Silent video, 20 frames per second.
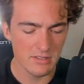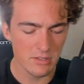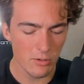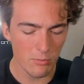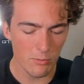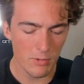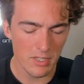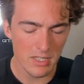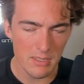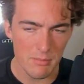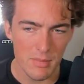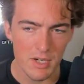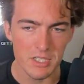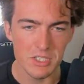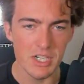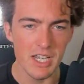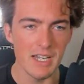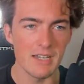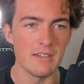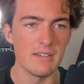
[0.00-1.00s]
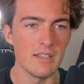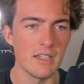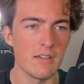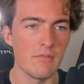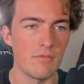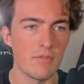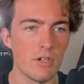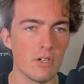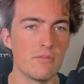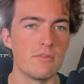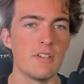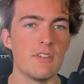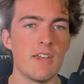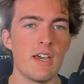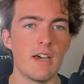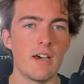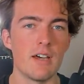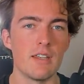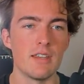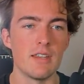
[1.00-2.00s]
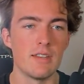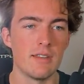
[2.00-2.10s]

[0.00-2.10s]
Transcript: not really much editing involved in that other